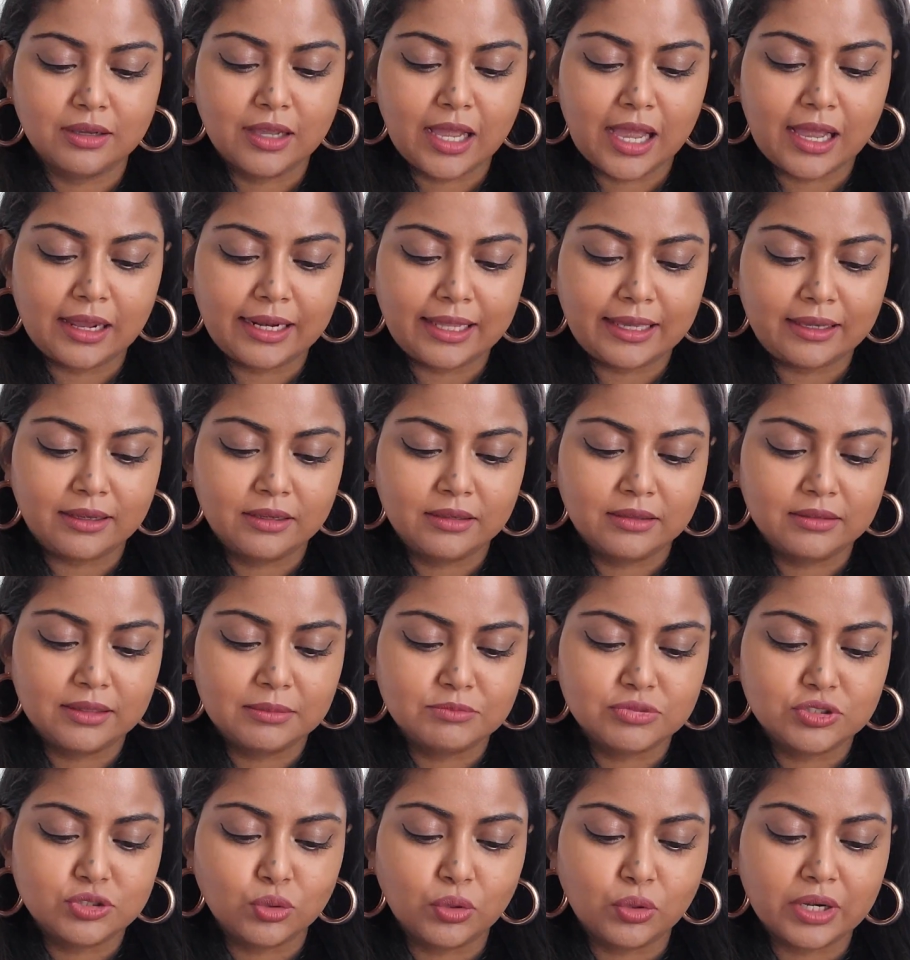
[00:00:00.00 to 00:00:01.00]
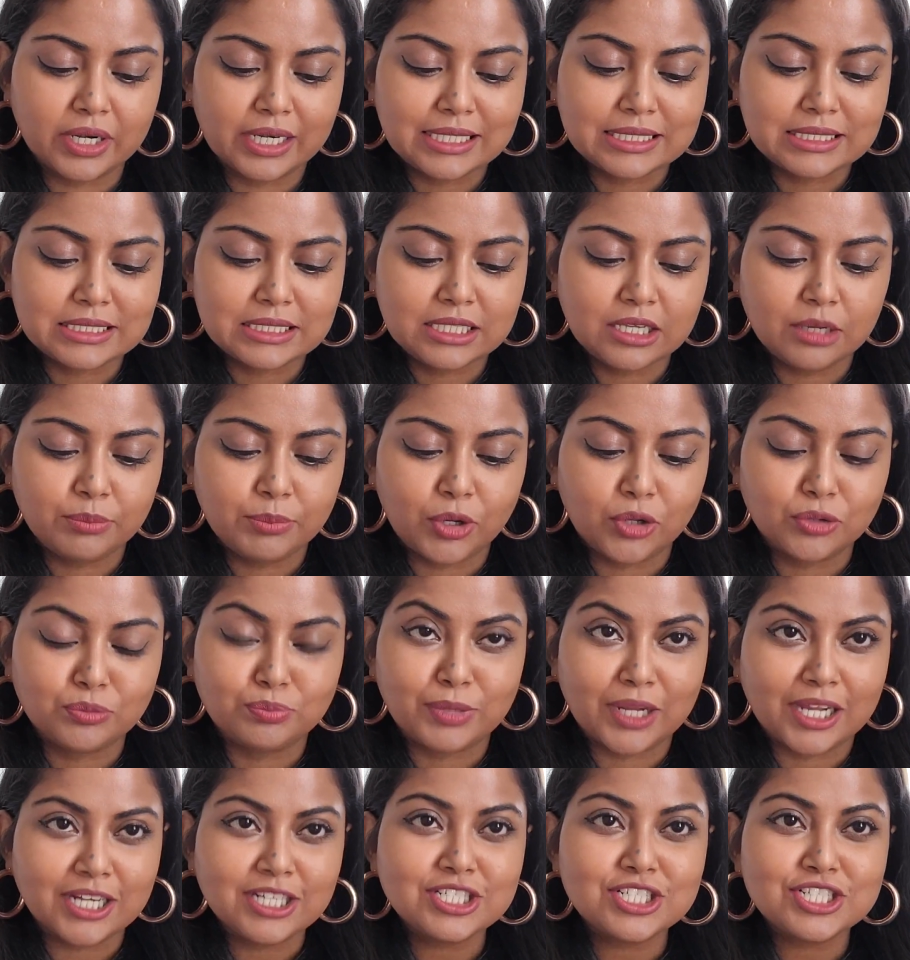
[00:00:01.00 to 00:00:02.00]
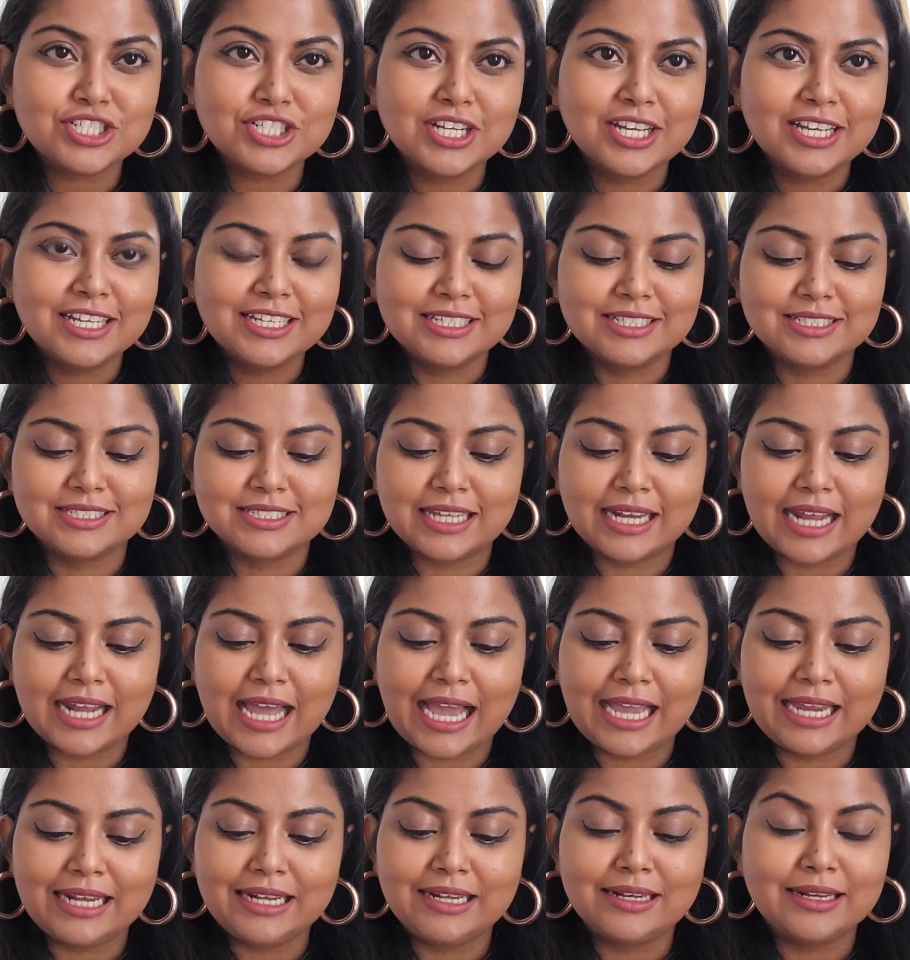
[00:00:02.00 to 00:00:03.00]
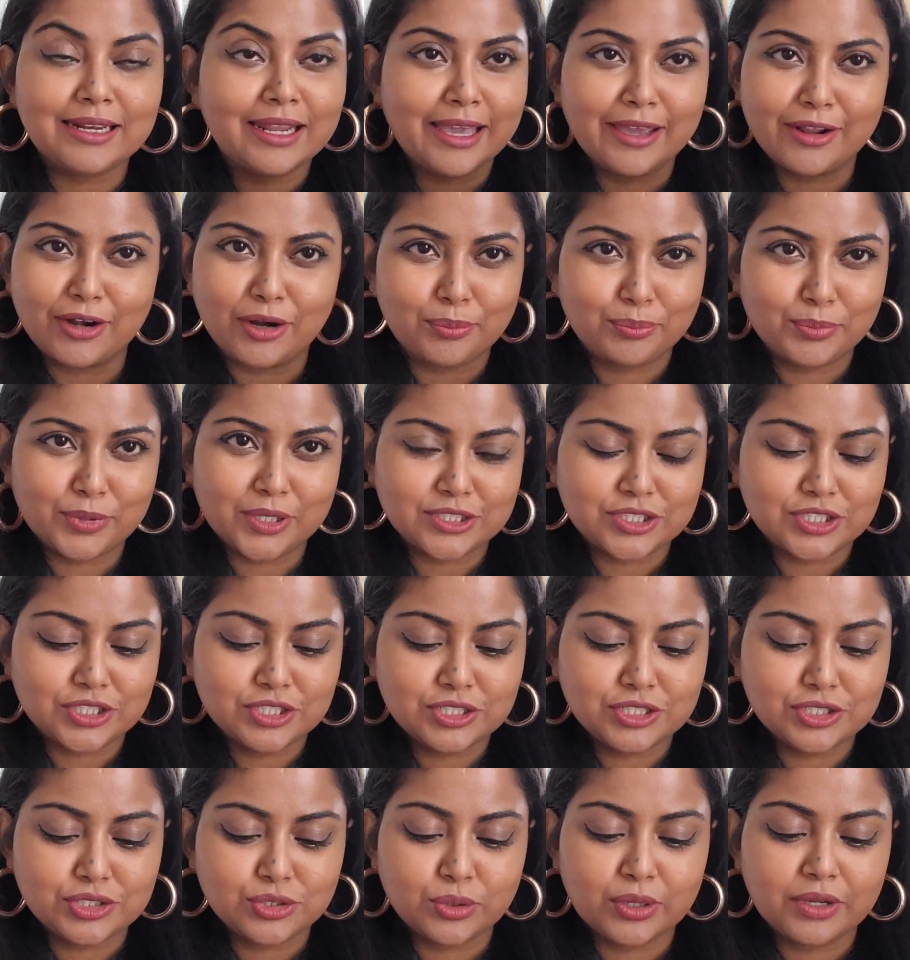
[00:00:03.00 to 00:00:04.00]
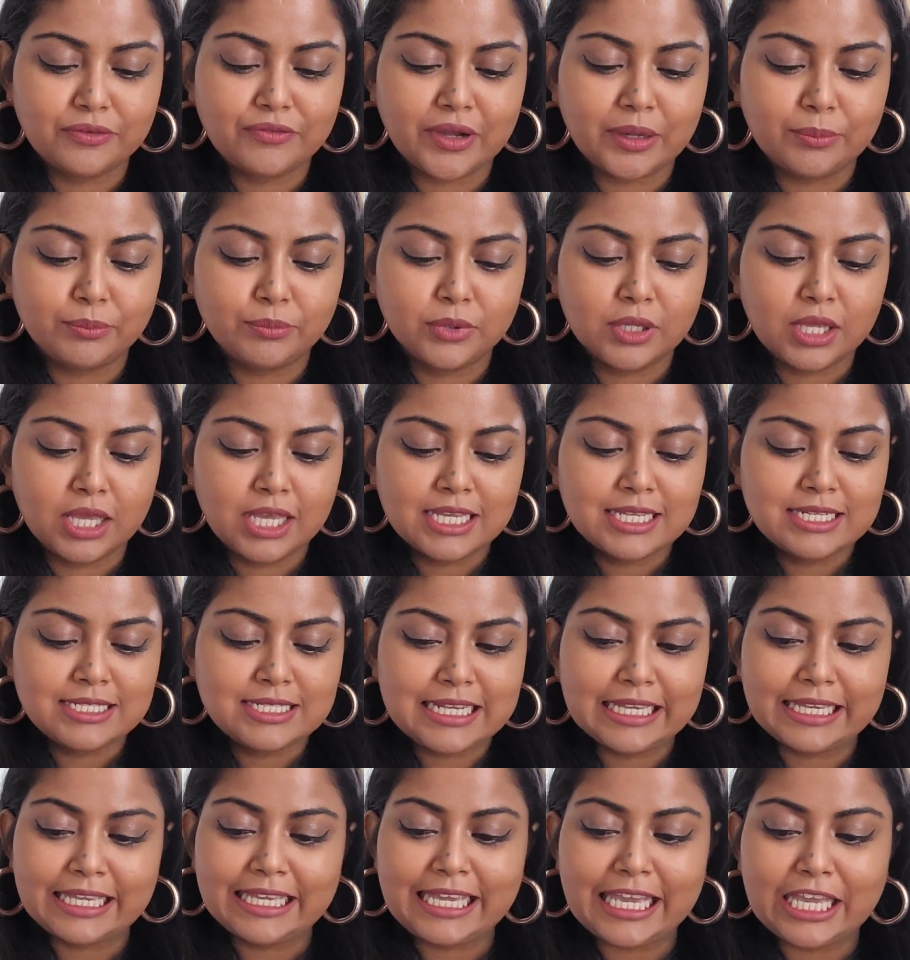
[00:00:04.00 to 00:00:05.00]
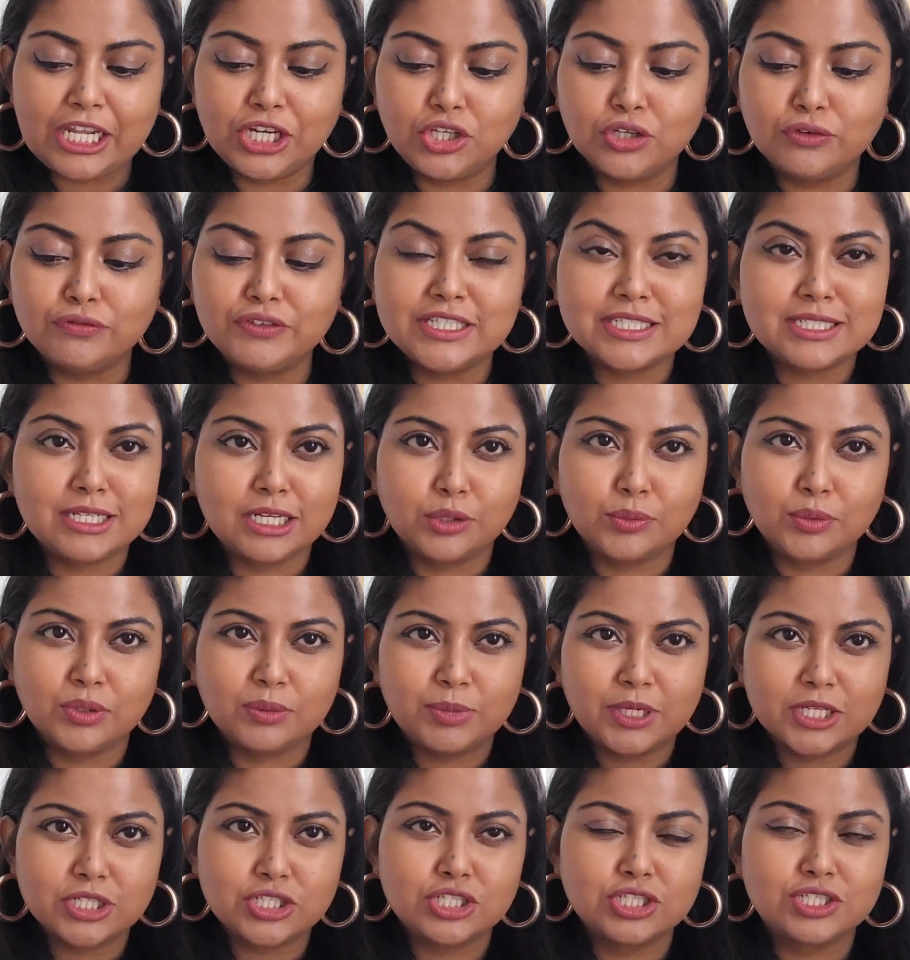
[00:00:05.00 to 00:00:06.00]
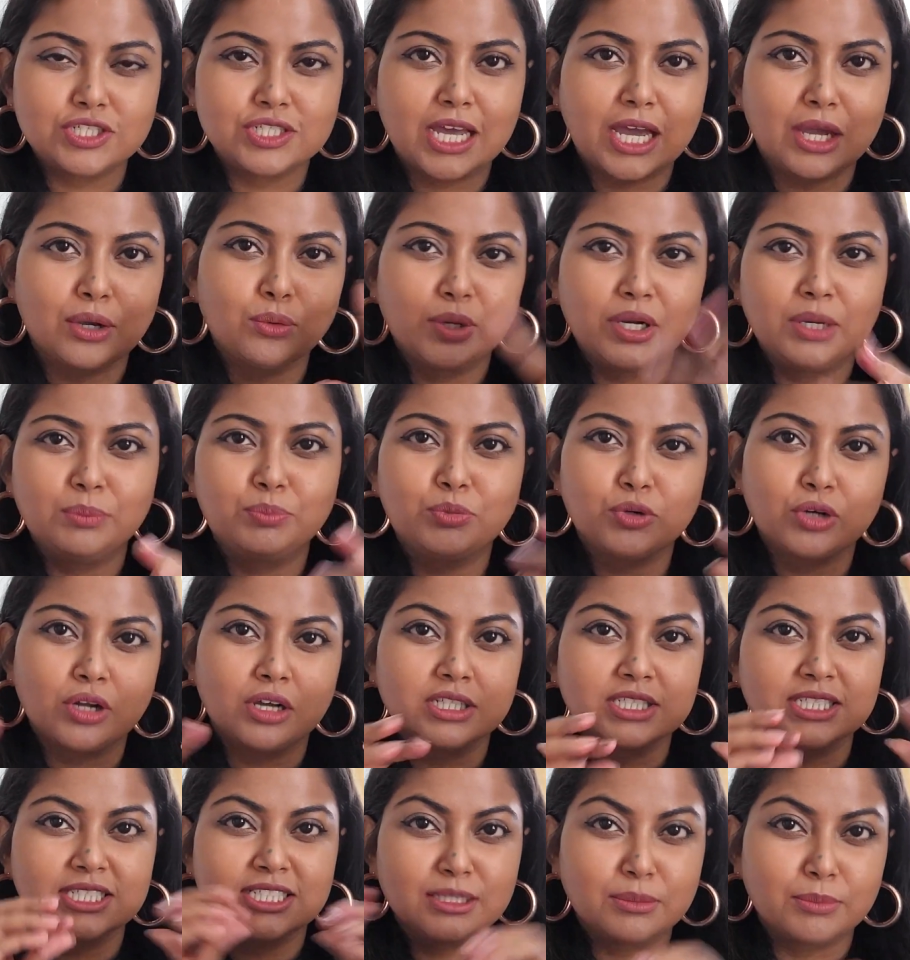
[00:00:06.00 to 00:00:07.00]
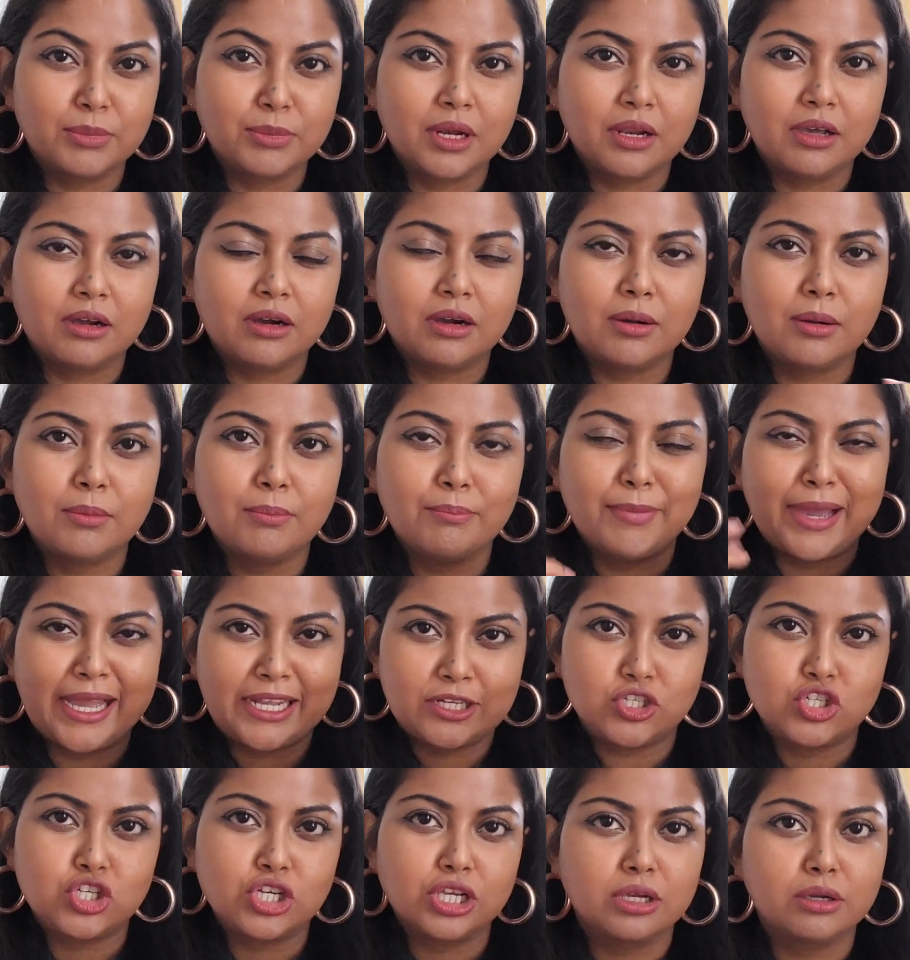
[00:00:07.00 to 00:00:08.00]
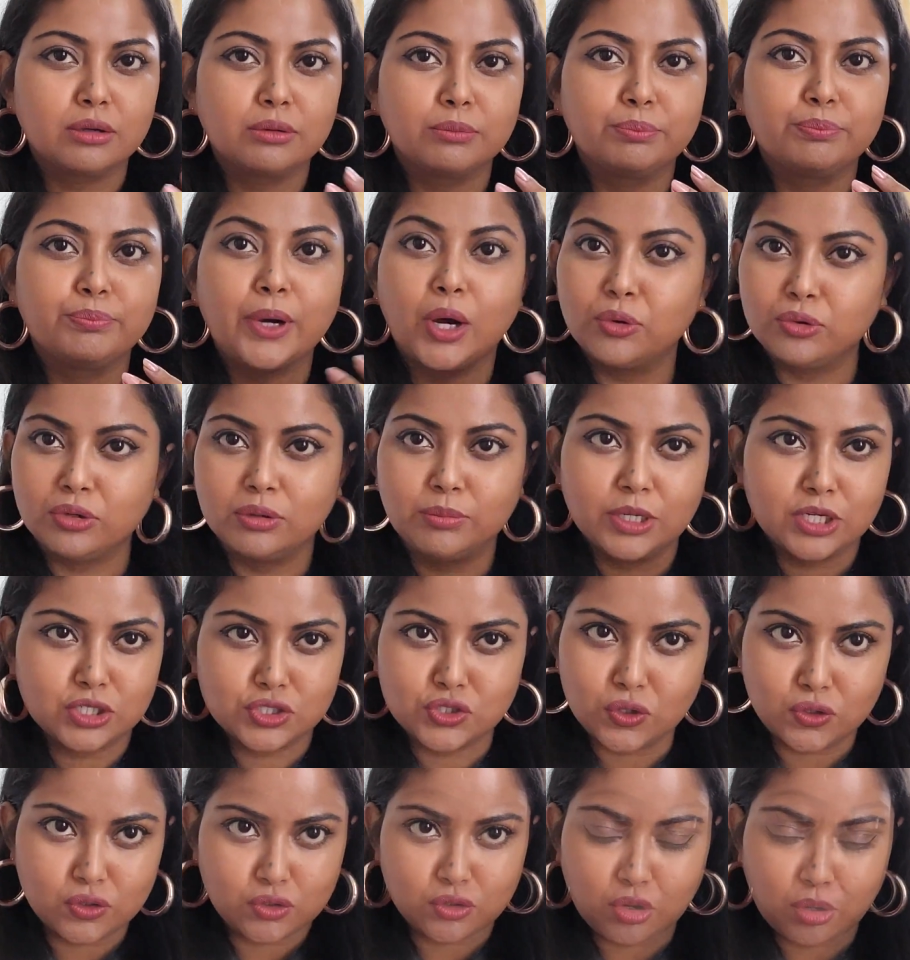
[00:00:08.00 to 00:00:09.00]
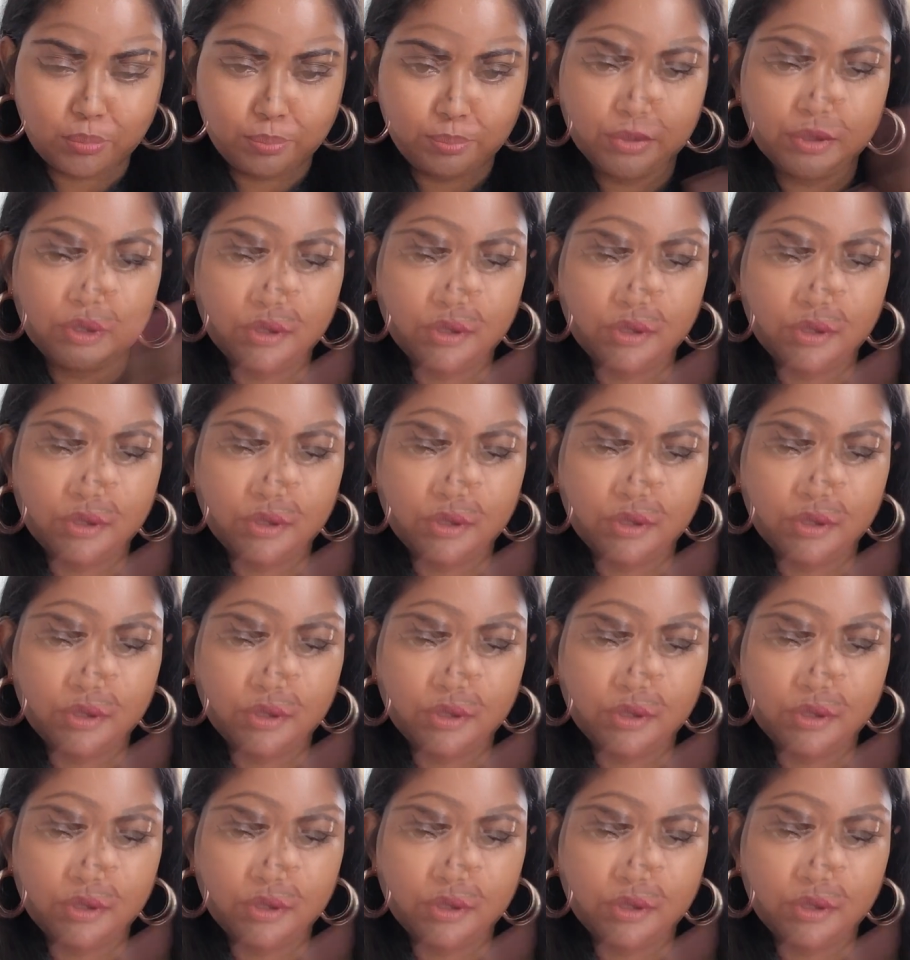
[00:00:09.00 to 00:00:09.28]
I'm so crazy about blush, is that I layer up blushes. So if I'm taking any of these liquid blushes, I will put a similar matching powder blush on top.